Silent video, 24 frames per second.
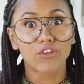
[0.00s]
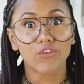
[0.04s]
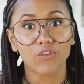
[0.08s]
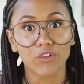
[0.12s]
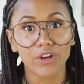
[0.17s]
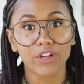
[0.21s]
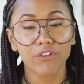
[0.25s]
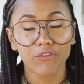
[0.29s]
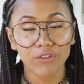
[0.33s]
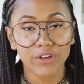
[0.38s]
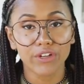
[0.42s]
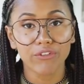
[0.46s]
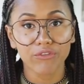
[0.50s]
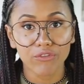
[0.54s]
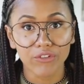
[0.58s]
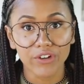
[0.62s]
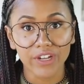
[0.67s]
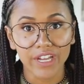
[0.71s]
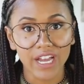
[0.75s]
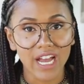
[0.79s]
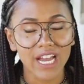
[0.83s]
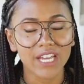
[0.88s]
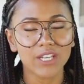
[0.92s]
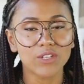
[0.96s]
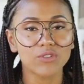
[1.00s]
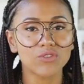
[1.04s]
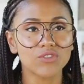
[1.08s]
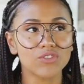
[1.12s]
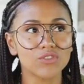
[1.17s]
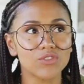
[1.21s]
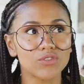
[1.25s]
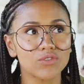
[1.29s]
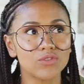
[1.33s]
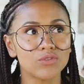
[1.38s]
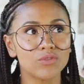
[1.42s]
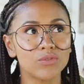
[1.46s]
free. I
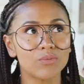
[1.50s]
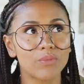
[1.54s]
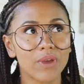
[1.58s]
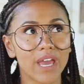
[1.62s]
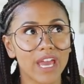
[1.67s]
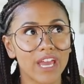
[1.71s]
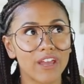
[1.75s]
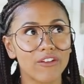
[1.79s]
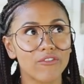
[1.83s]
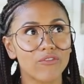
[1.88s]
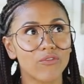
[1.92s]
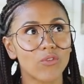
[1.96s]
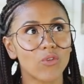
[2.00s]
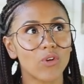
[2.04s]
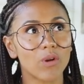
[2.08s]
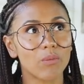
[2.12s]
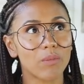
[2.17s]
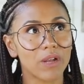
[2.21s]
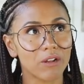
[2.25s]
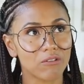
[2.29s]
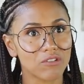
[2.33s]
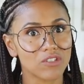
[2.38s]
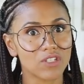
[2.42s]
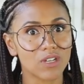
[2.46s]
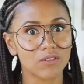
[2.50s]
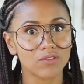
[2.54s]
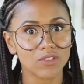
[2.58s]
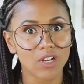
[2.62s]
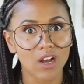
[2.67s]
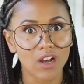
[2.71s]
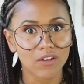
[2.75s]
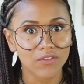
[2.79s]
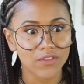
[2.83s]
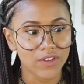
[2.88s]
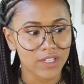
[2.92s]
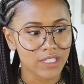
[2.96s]
used to pay for Microsoft
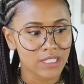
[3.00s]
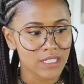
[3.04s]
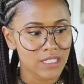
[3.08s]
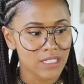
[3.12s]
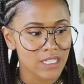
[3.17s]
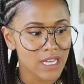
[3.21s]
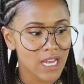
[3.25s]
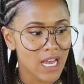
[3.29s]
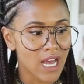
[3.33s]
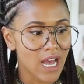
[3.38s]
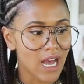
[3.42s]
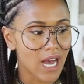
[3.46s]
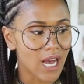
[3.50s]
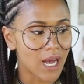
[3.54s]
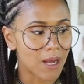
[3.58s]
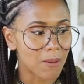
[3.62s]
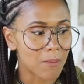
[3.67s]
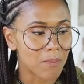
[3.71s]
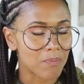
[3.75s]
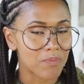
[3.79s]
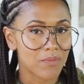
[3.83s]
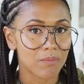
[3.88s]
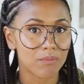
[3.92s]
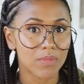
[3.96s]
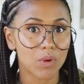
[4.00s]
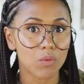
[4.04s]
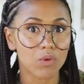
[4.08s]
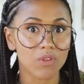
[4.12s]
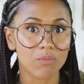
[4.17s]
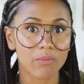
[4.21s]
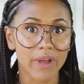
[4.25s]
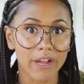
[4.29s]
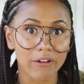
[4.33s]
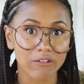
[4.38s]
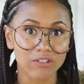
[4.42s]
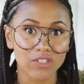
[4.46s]
Office, but
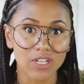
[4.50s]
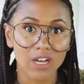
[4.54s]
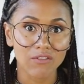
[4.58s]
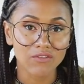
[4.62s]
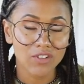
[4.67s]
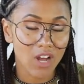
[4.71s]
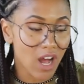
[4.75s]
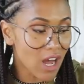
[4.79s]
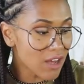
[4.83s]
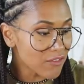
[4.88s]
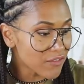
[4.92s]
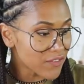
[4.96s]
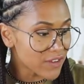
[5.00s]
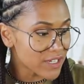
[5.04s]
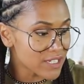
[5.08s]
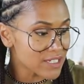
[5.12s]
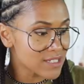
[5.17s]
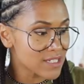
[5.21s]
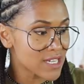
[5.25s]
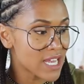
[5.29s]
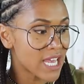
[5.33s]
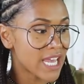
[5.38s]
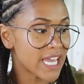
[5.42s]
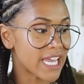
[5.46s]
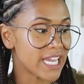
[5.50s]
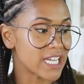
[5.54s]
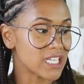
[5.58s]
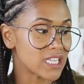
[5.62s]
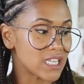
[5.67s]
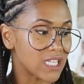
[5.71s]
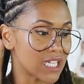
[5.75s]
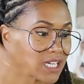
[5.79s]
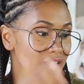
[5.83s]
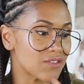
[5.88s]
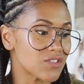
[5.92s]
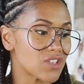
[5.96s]
with Microsoft Office,
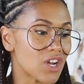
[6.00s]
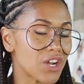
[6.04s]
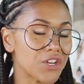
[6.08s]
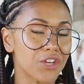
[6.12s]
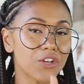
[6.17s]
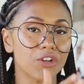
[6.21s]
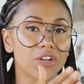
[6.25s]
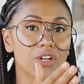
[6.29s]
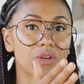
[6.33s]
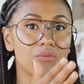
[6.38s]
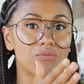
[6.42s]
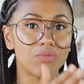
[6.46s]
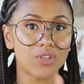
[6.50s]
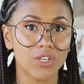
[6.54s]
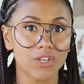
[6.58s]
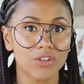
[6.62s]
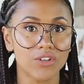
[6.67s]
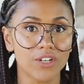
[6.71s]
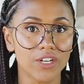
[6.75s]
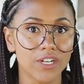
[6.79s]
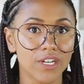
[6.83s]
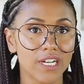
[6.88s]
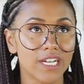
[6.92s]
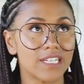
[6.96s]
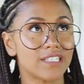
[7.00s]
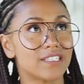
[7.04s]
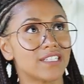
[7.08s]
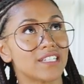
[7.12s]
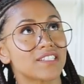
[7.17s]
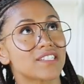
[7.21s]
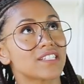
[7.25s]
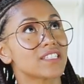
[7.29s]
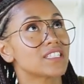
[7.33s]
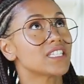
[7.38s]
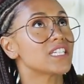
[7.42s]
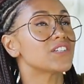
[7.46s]
it lives on your computer. It
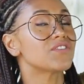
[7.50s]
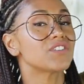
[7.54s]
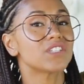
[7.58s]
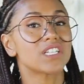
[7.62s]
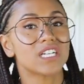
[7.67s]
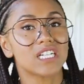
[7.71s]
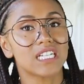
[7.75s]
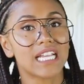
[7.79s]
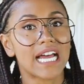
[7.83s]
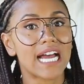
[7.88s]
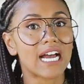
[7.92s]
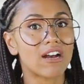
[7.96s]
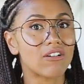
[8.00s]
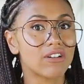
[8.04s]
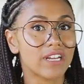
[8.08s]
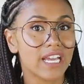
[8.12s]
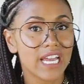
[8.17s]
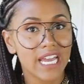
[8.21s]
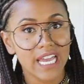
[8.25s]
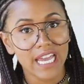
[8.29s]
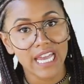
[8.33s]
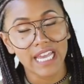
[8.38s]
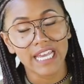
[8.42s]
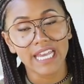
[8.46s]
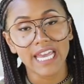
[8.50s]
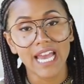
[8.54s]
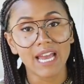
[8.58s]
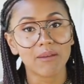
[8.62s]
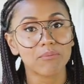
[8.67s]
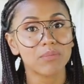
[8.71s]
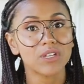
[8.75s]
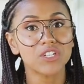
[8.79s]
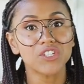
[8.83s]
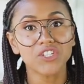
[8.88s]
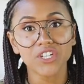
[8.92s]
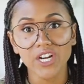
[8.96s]
doesn't live in the cloud. It
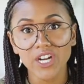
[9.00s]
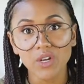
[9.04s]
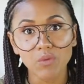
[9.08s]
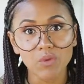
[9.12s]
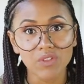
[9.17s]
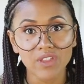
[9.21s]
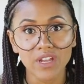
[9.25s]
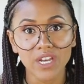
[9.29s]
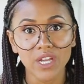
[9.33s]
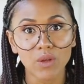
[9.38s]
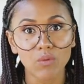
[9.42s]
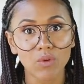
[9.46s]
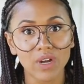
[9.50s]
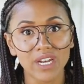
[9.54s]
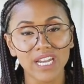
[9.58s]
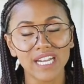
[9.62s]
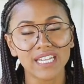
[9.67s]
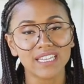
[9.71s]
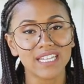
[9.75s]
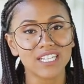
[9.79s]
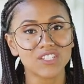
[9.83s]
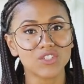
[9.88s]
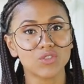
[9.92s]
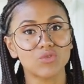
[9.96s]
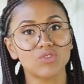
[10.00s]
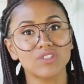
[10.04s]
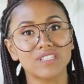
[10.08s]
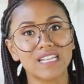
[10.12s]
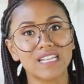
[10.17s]
can't be shared with anyone unless you